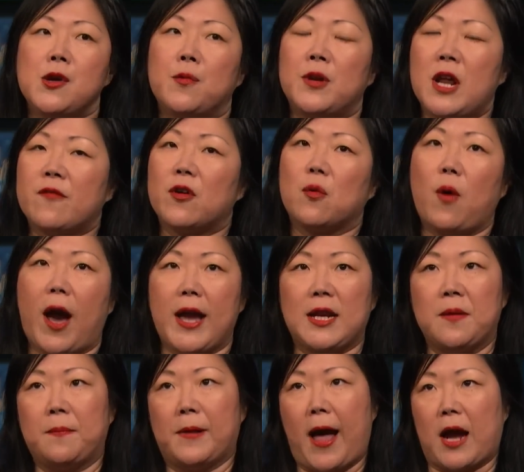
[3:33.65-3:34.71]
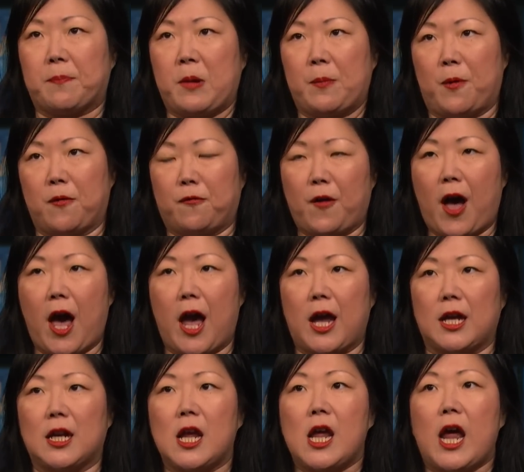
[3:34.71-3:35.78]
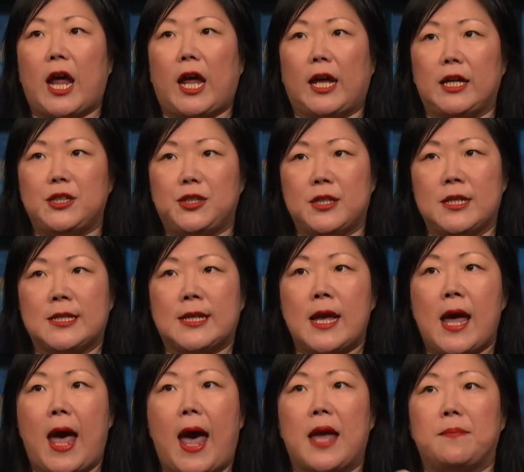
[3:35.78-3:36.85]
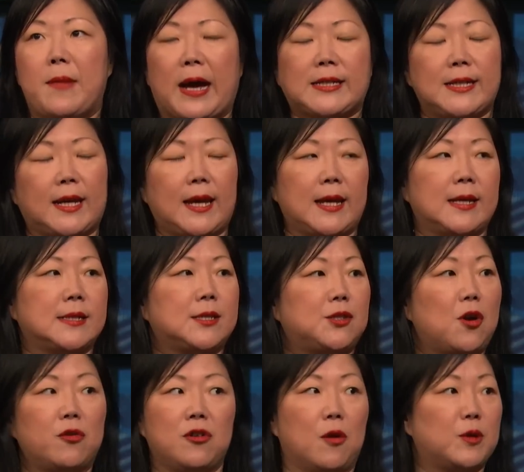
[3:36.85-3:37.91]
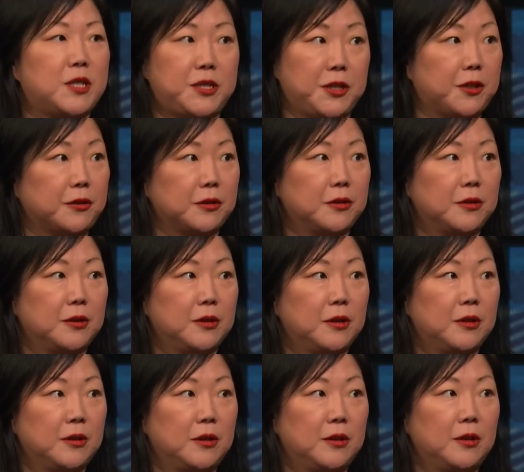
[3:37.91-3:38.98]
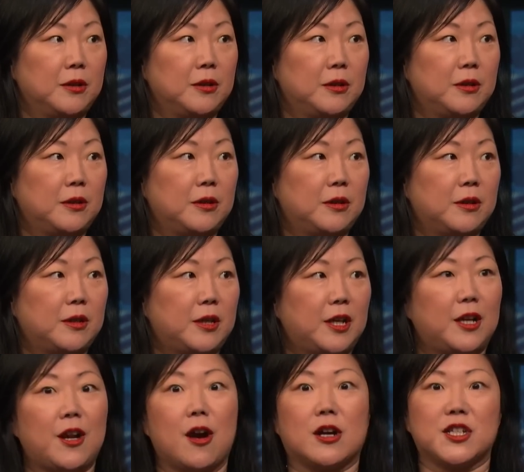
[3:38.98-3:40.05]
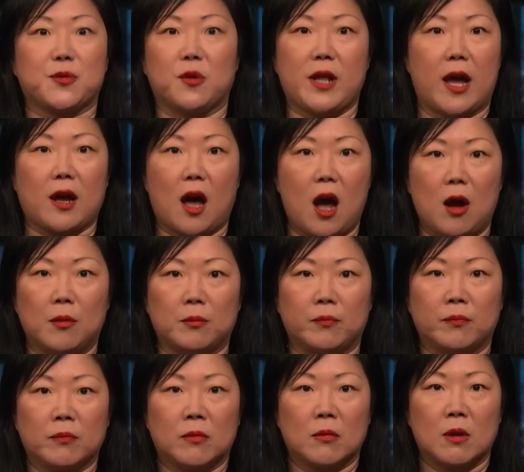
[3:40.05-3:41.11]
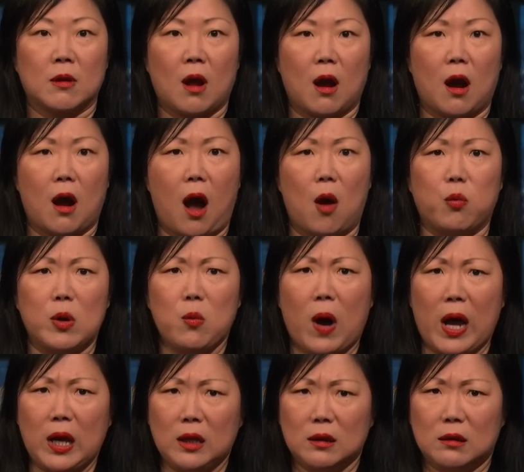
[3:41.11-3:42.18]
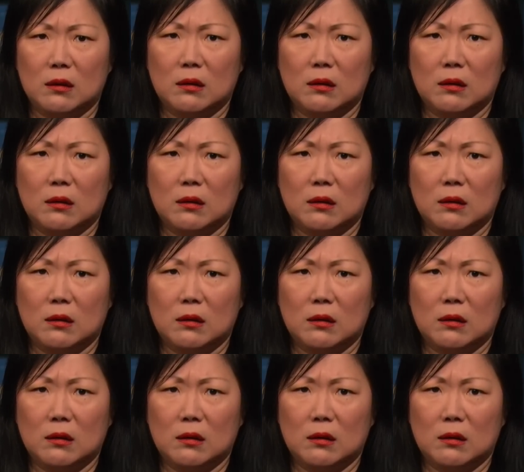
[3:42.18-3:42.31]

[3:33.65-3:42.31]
whenever white and black people fight, Asians and Mexicans don't know what to do. Yeah. You know, because we're like, um, are we white?